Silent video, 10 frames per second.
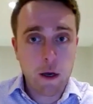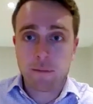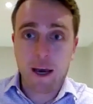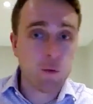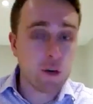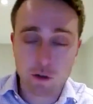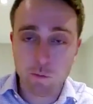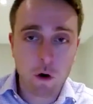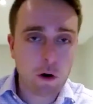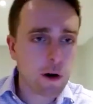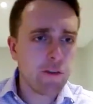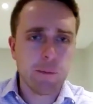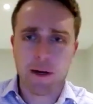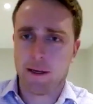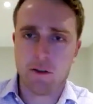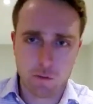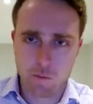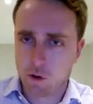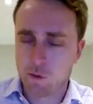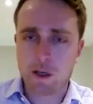Can we do more? Everybody can do
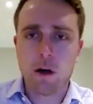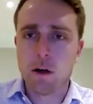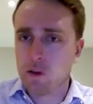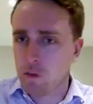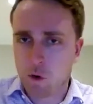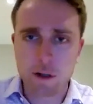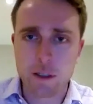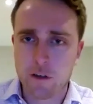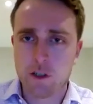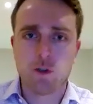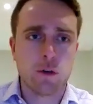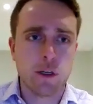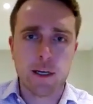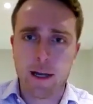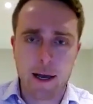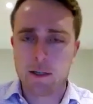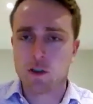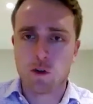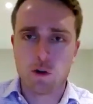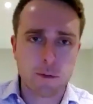more. We can all do more individually and as
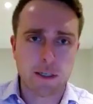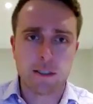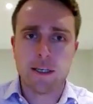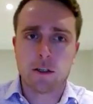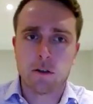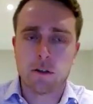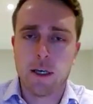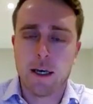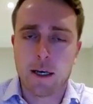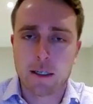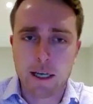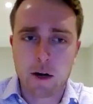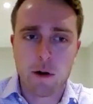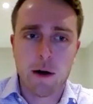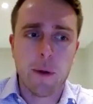groups, as sectors, et cetera.